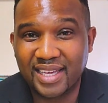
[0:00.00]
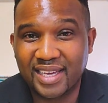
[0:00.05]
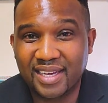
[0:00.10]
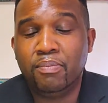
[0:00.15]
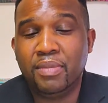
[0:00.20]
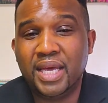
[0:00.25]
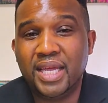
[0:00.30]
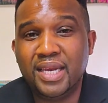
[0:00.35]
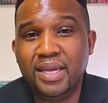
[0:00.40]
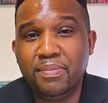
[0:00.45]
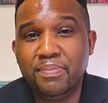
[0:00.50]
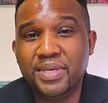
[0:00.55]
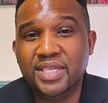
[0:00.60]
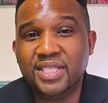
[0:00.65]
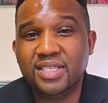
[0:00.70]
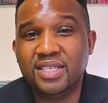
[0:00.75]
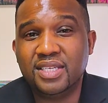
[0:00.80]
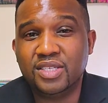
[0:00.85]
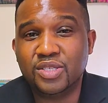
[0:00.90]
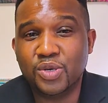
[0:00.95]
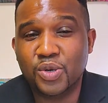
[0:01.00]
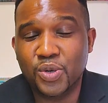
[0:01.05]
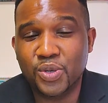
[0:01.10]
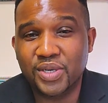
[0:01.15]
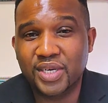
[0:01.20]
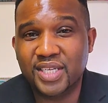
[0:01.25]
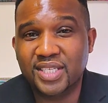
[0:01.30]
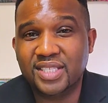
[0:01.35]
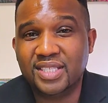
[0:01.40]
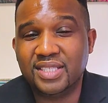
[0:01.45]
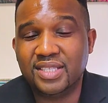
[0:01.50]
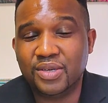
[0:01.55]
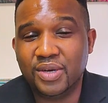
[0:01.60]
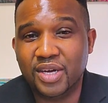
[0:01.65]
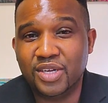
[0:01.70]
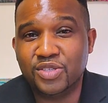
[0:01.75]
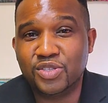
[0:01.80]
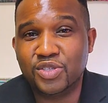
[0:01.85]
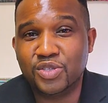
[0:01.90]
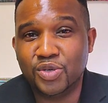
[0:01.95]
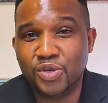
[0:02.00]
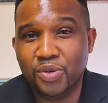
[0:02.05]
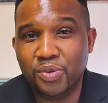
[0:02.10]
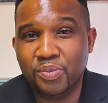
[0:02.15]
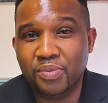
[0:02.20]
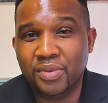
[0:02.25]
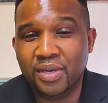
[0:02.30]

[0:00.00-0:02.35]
Many business owners still assume